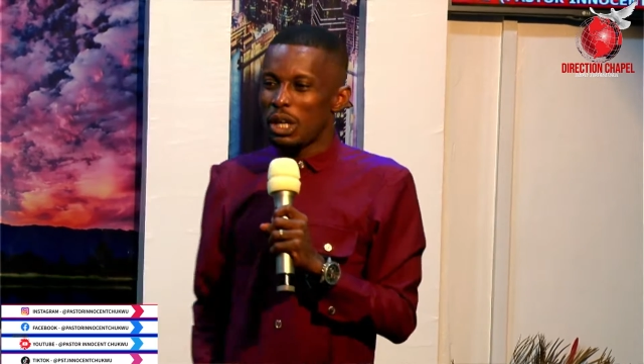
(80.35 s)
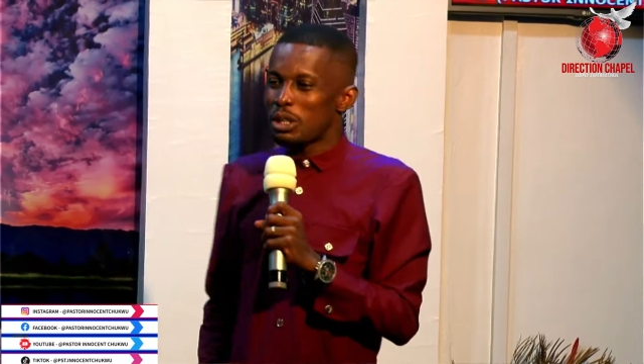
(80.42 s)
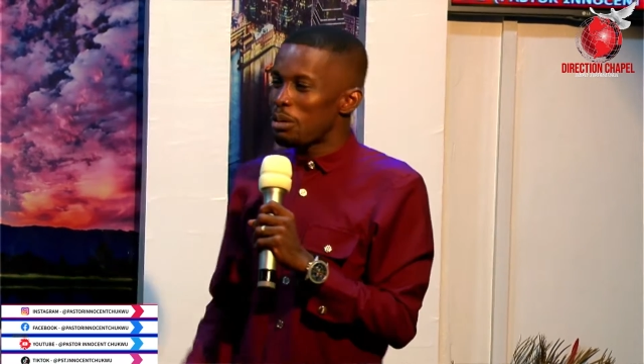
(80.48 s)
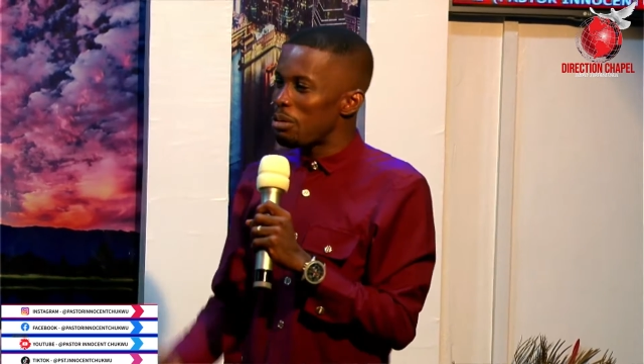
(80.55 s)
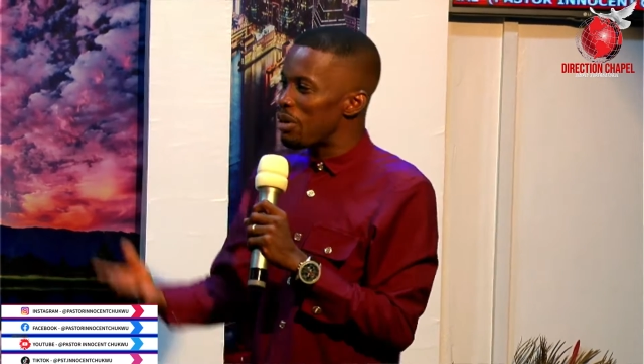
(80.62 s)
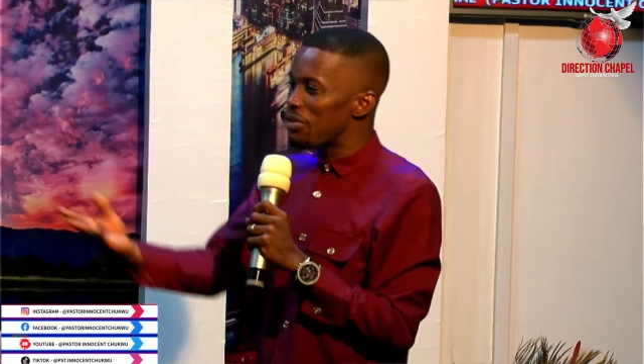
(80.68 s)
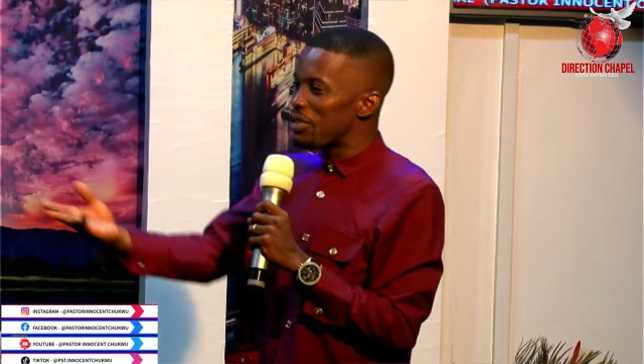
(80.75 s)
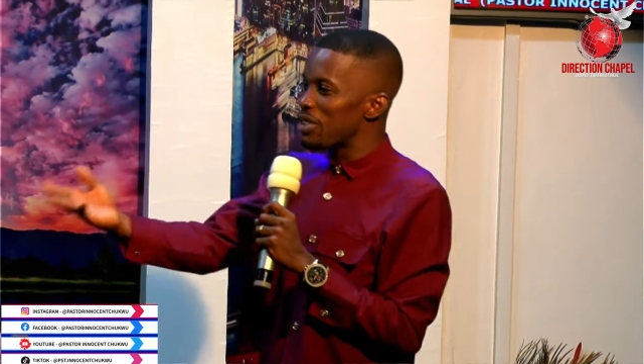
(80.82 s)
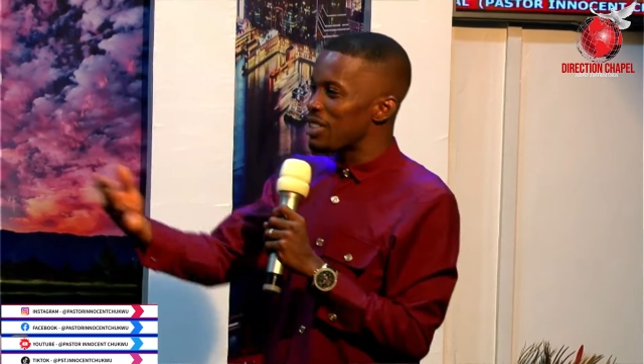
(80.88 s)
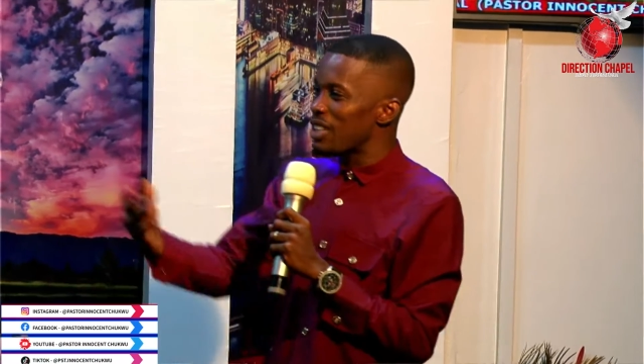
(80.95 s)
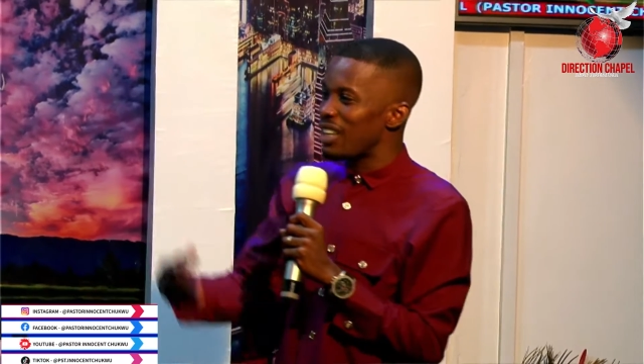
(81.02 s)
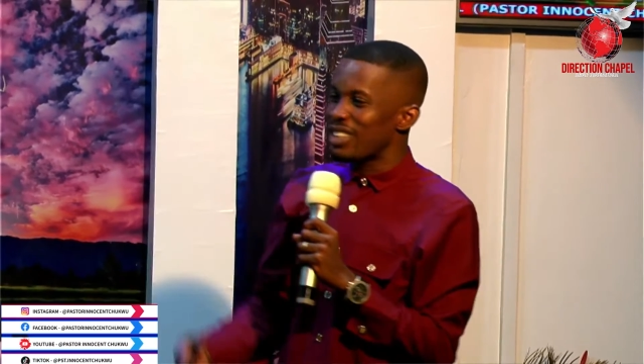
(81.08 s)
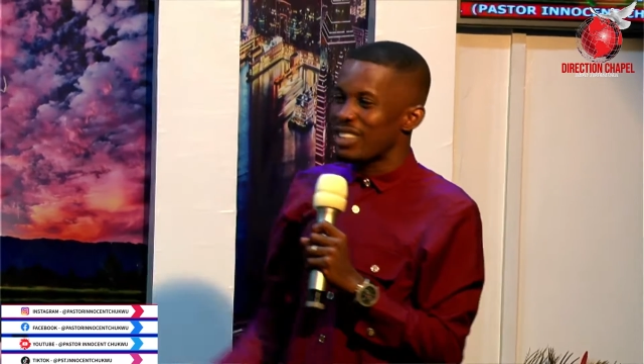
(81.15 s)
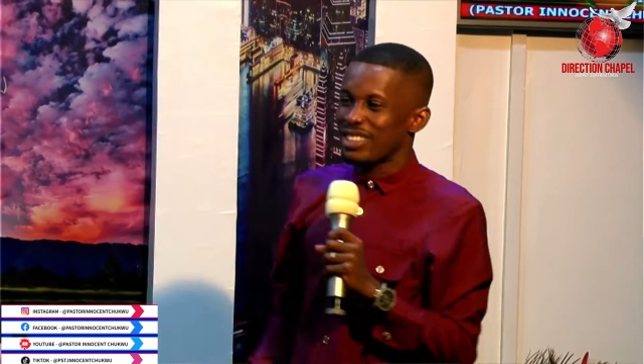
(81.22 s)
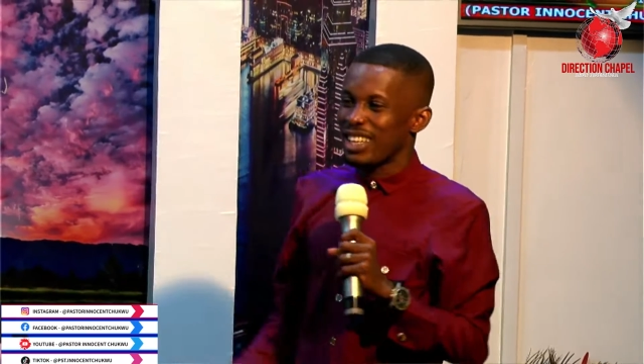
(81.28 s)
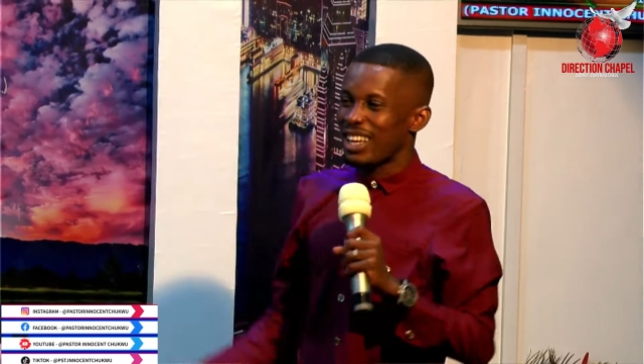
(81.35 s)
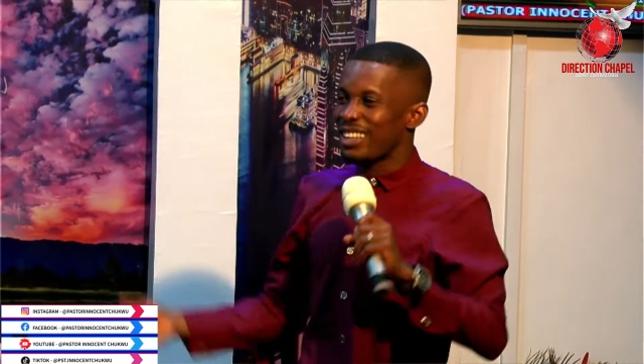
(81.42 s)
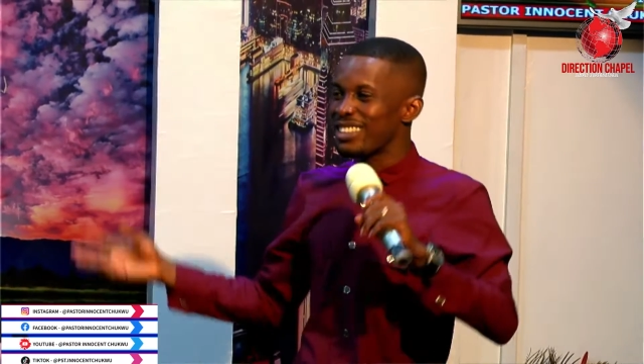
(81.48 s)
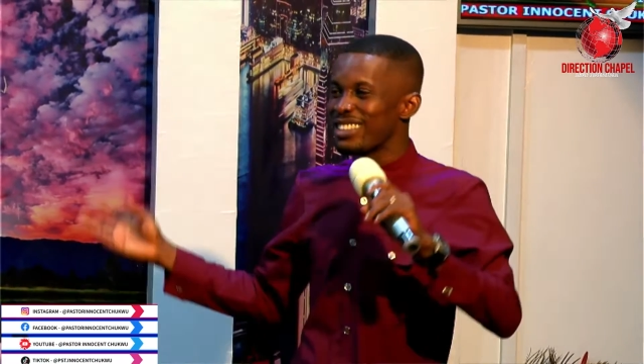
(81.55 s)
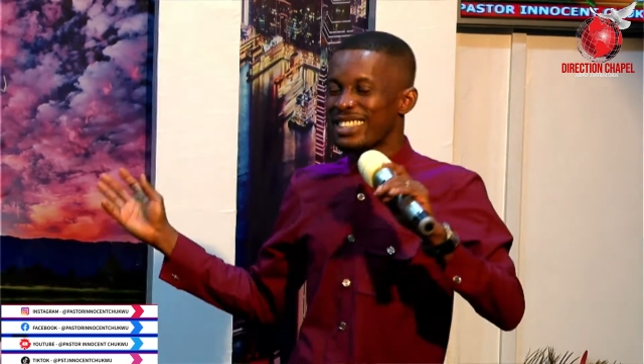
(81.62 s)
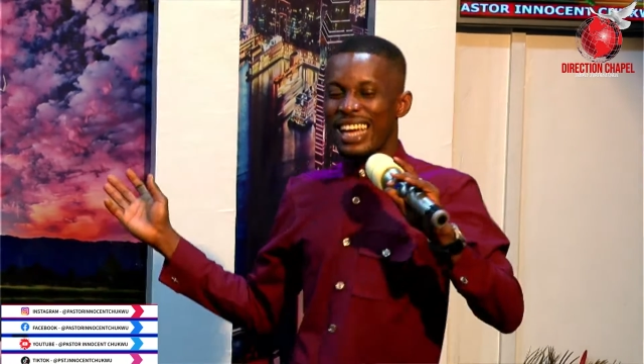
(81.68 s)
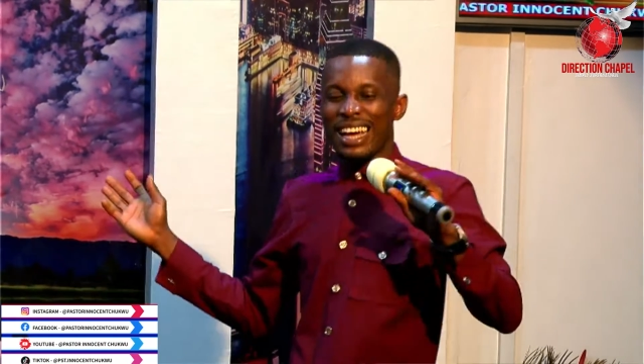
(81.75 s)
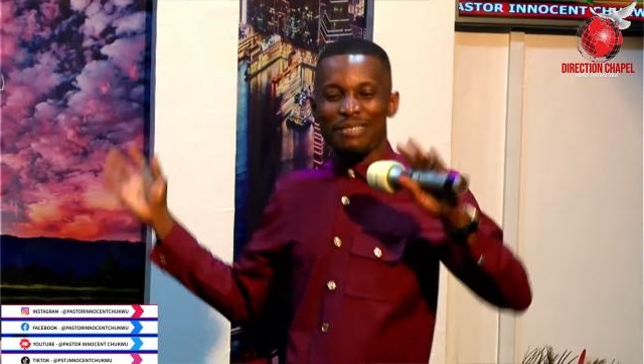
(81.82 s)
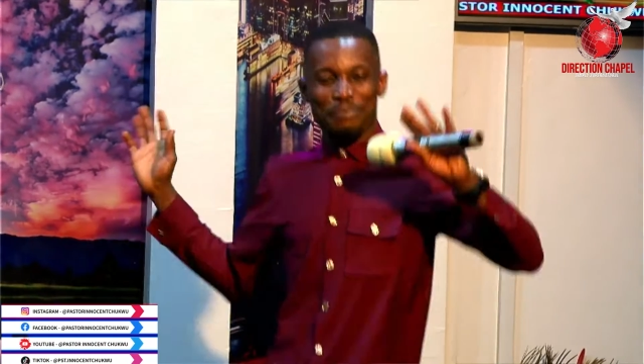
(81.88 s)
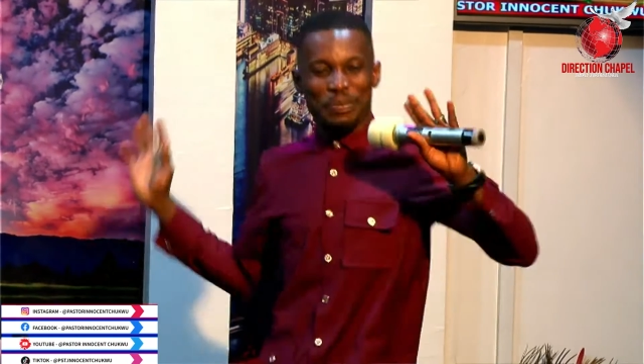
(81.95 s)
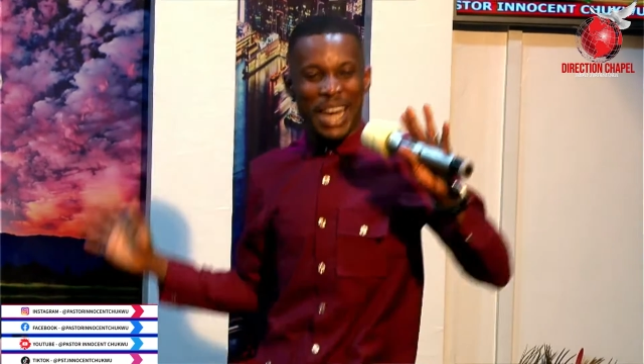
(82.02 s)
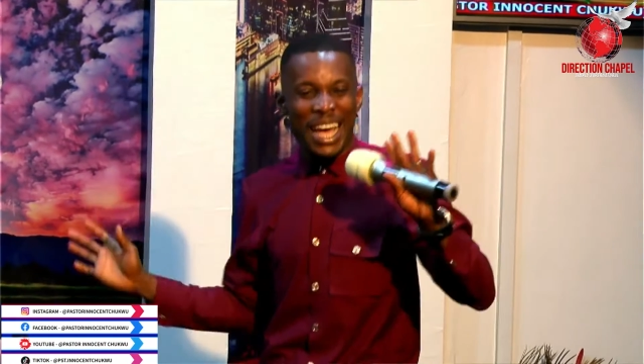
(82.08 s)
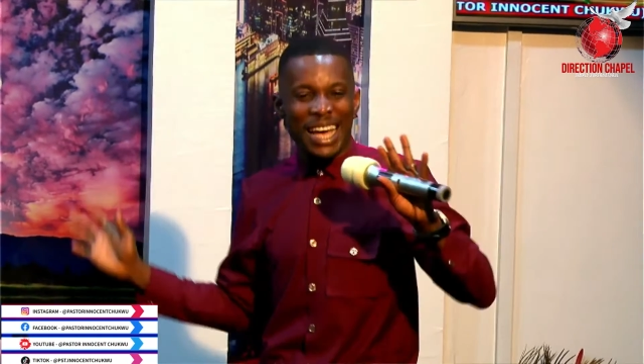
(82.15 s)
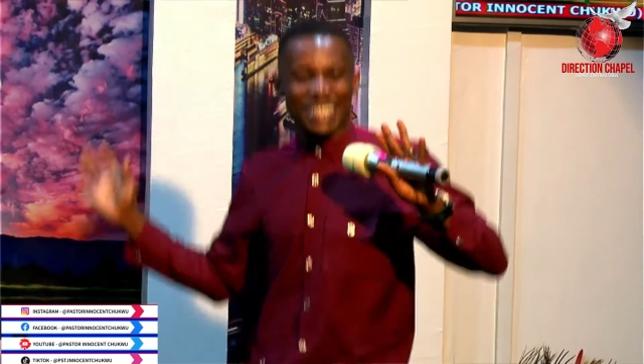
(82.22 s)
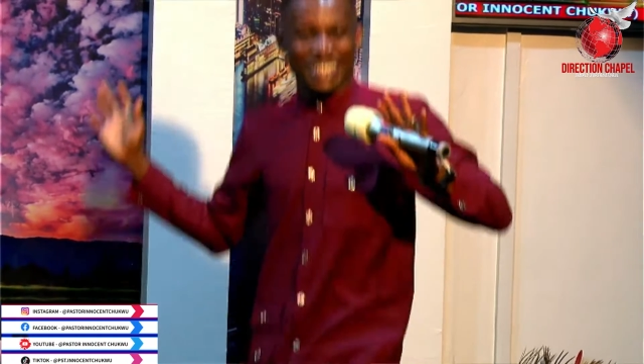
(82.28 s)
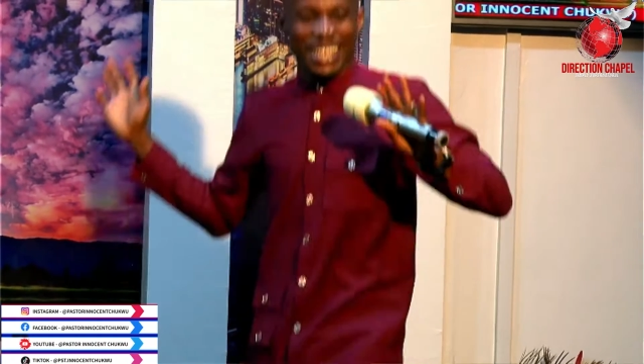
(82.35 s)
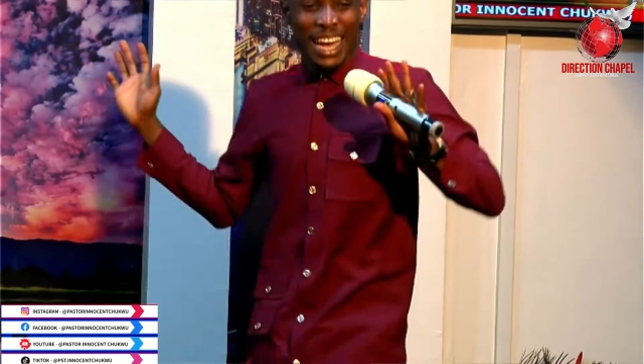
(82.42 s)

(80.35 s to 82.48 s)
Some of you say, I praise